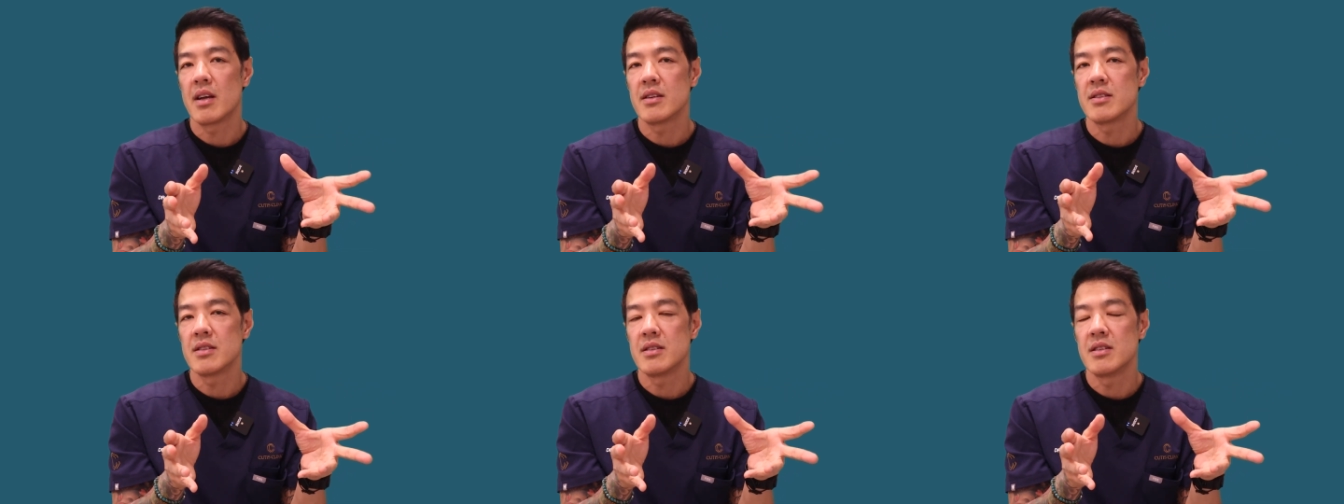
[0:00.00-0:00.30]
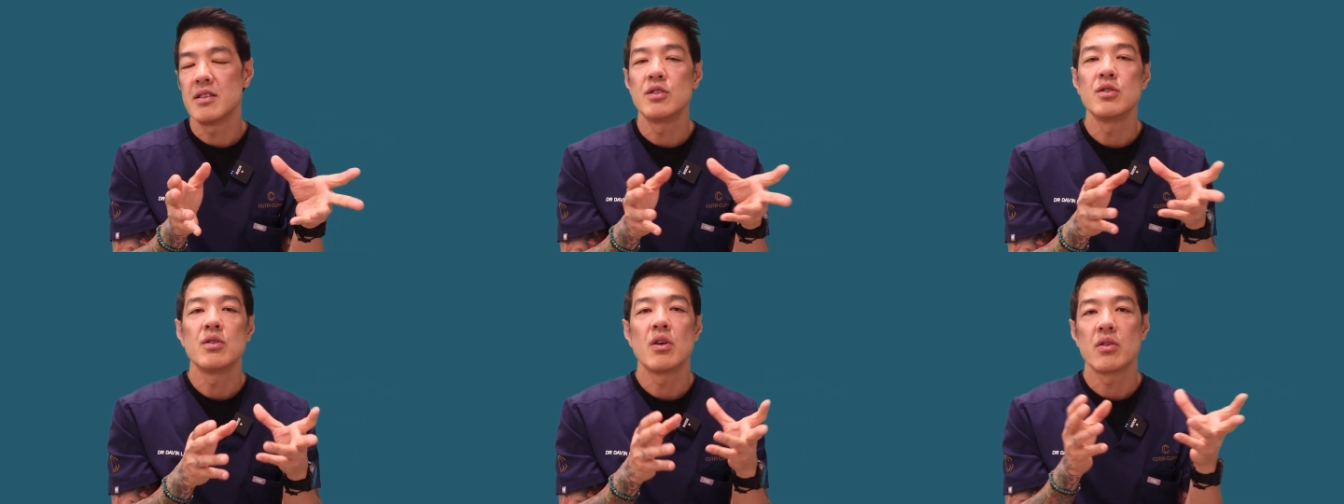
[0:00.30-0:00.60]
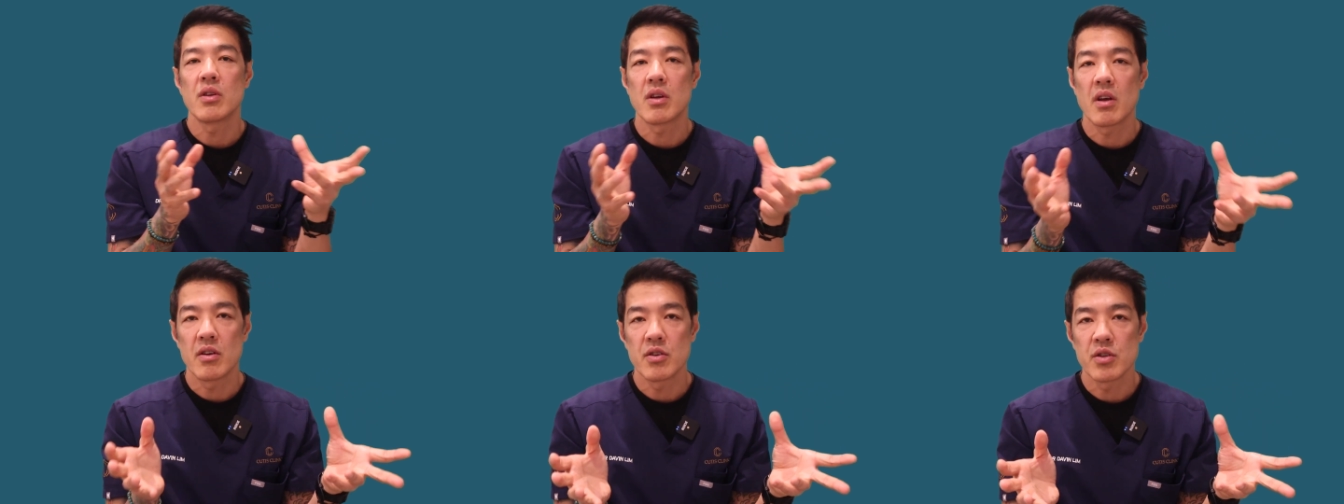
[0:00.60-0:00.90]
acid is
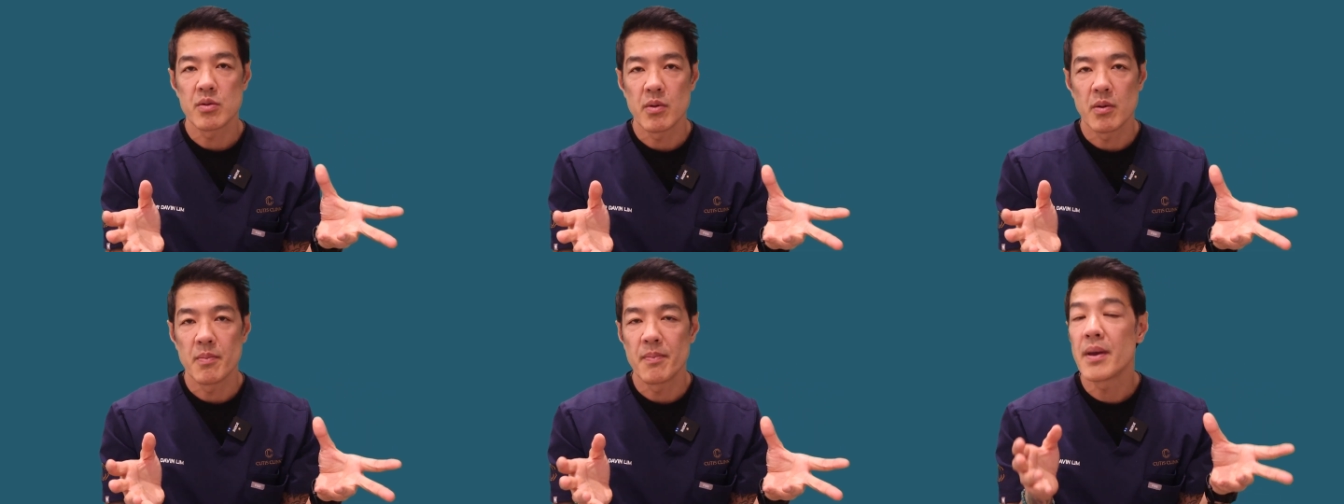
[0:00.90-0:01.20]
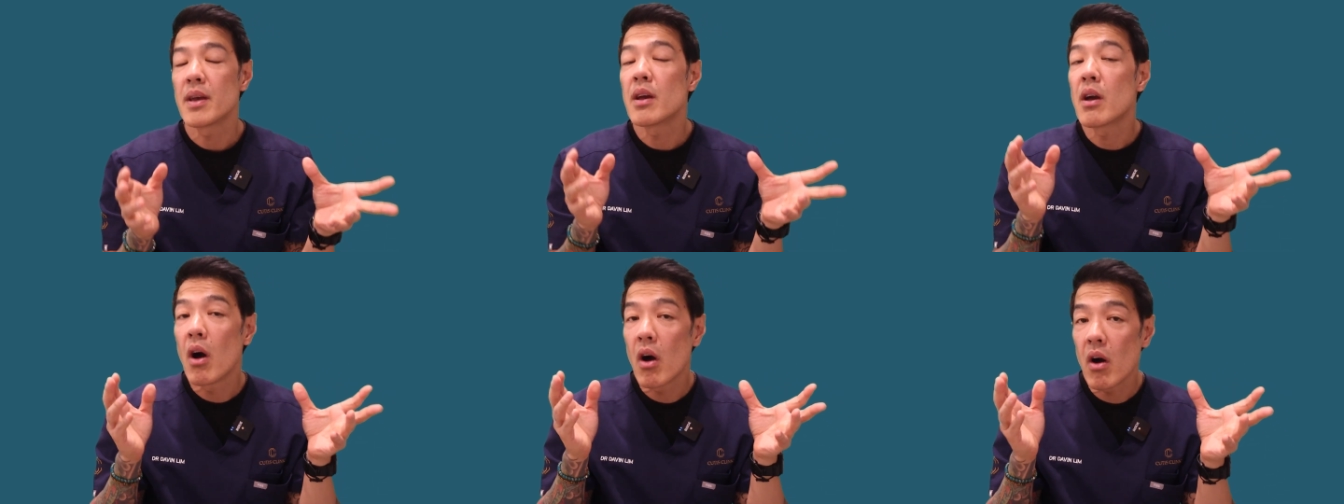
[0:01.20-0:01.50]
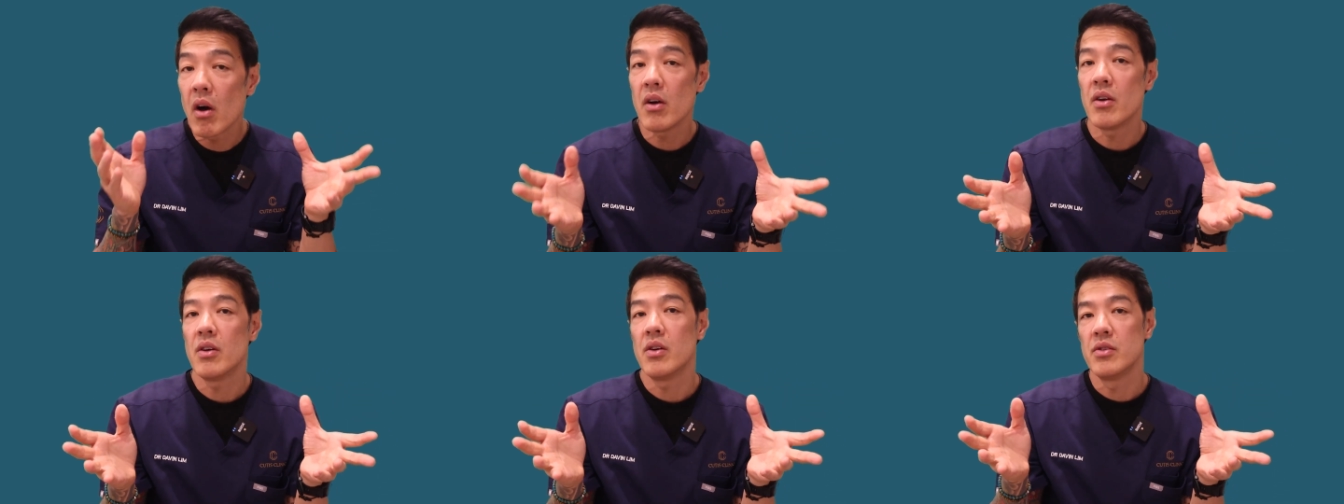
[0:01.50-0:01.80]
non-negotiable
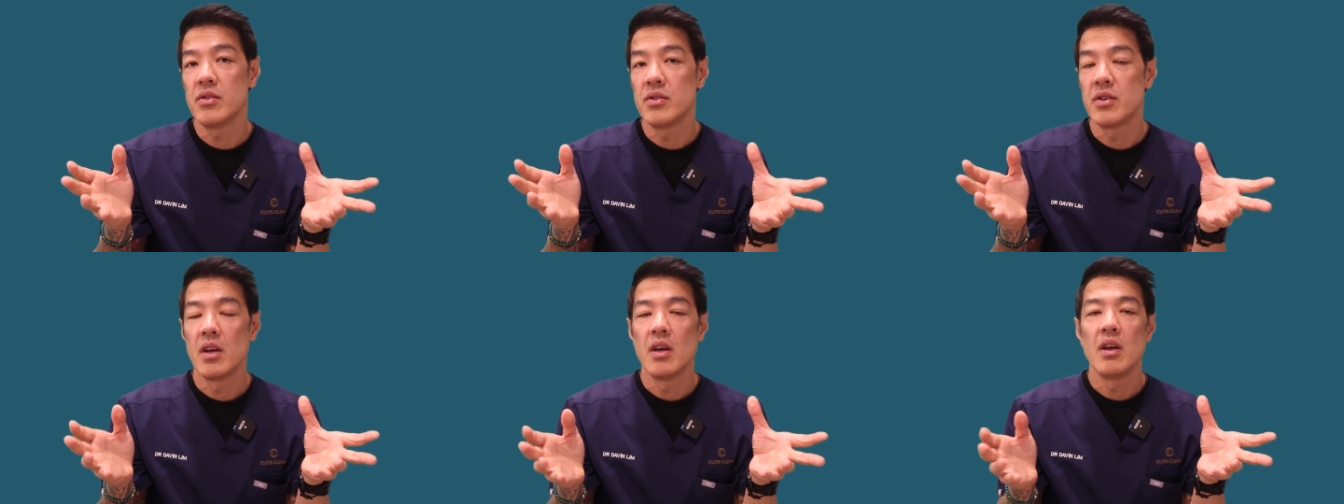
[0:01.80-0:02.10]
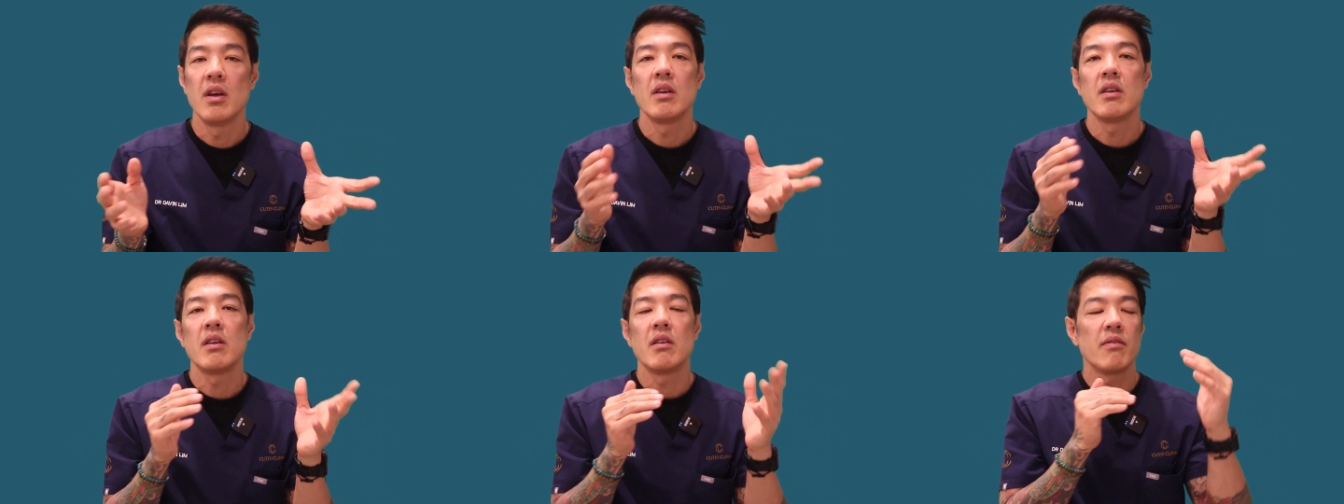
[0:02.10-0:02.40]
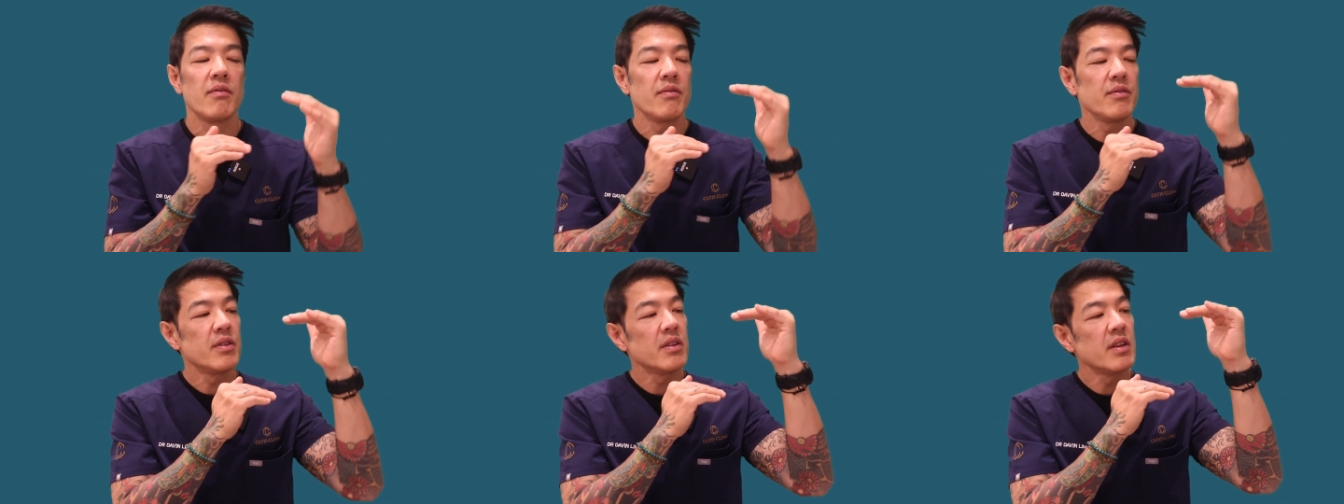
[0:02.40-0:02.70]
because
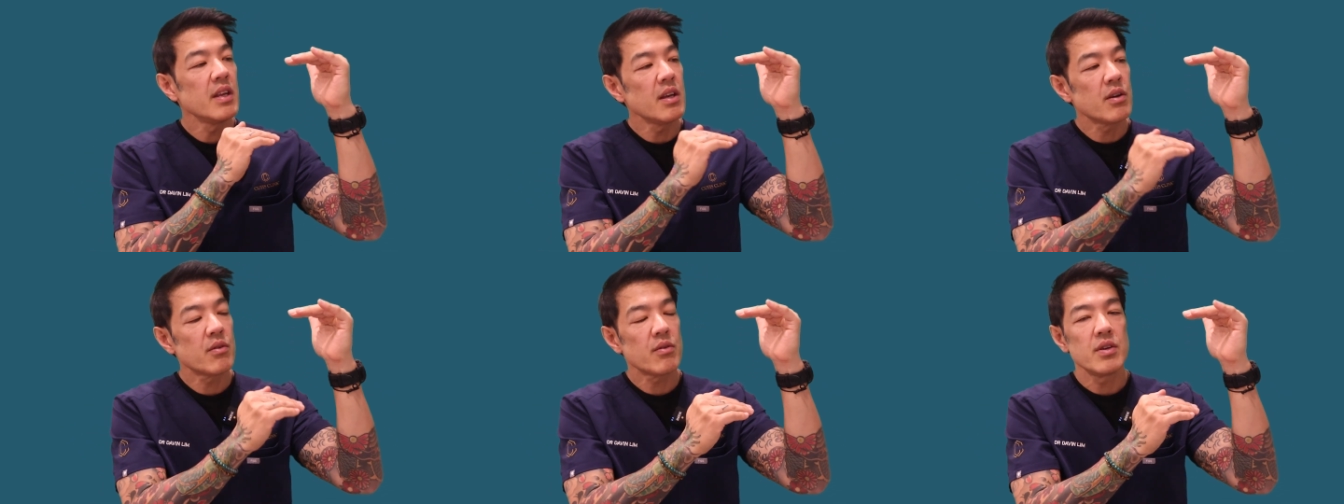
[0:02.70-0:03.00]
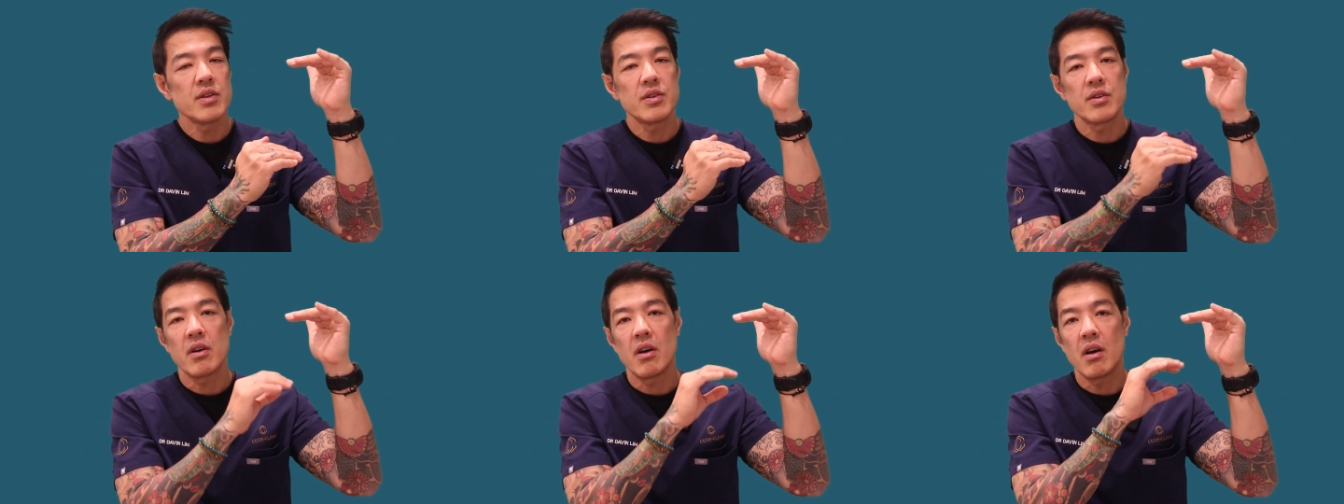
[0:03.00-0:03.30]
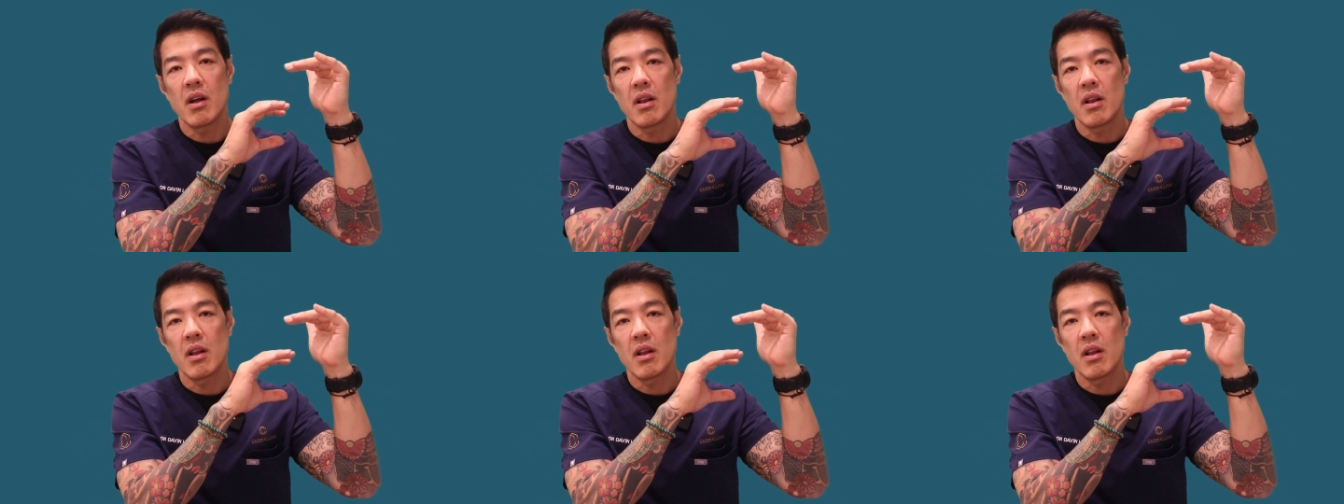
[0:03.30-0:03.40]
you've decreased your